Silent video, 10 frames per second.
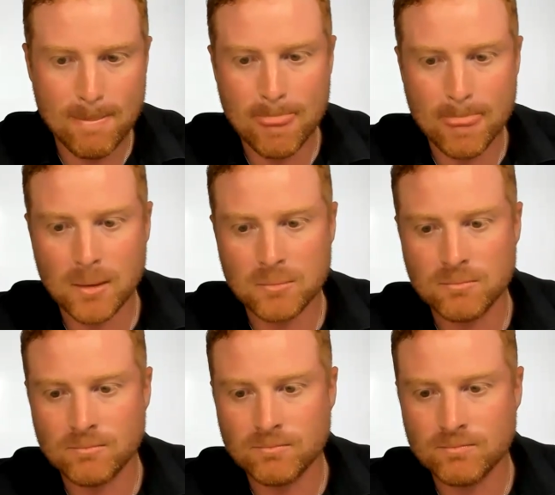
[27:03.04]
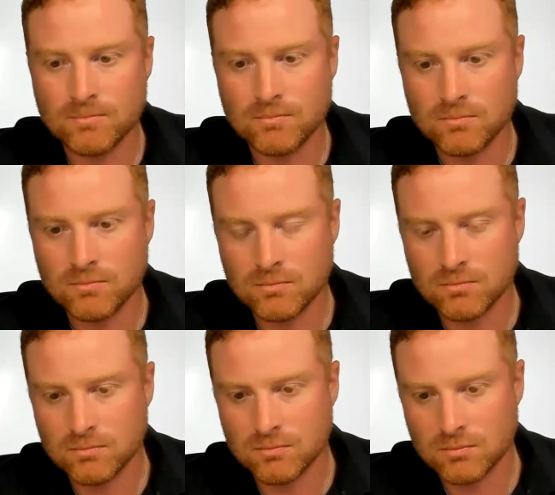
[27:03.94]

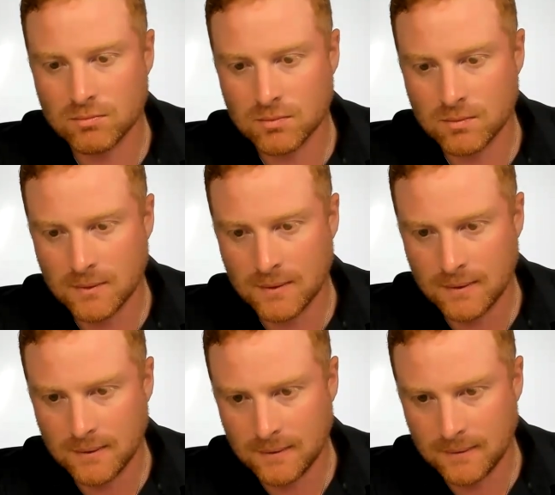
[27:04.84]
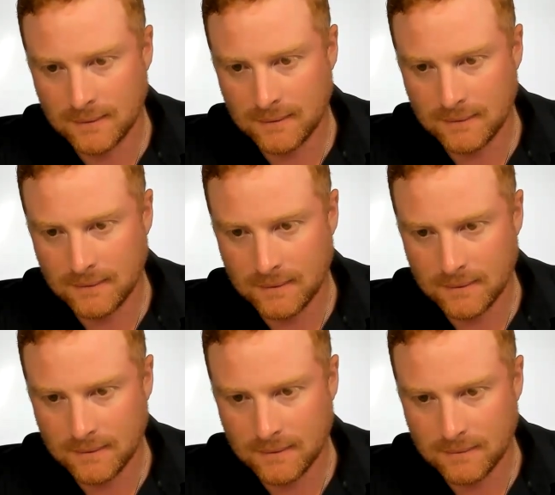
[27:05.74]

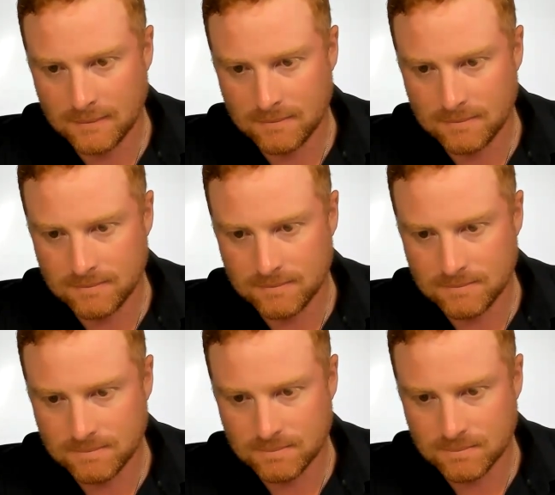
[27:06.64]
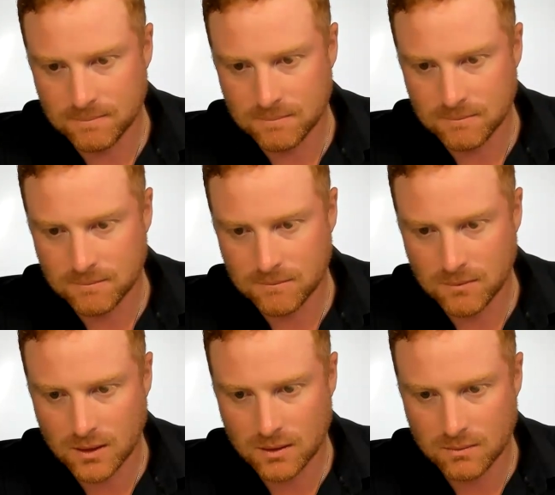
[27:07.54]

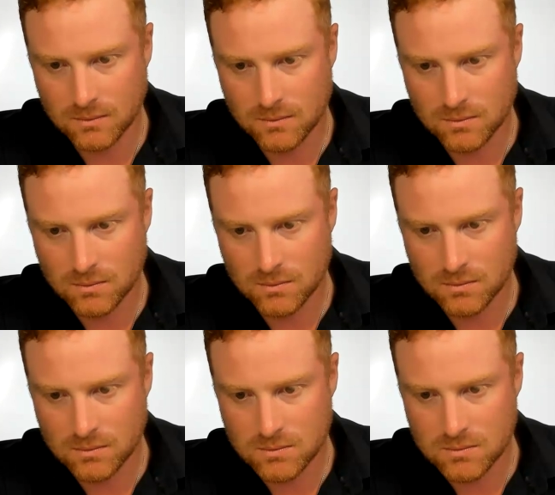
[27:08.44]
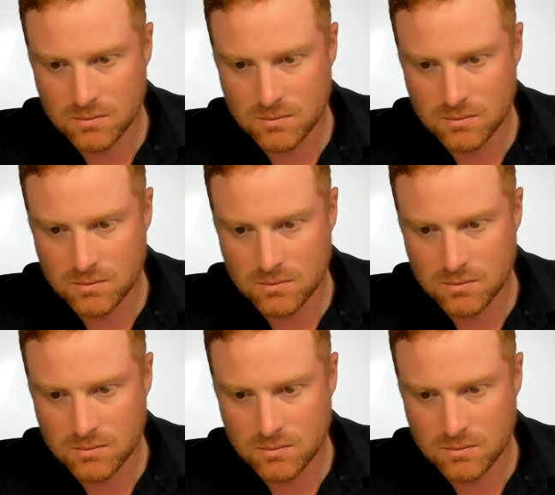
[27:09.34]
Nothing is said.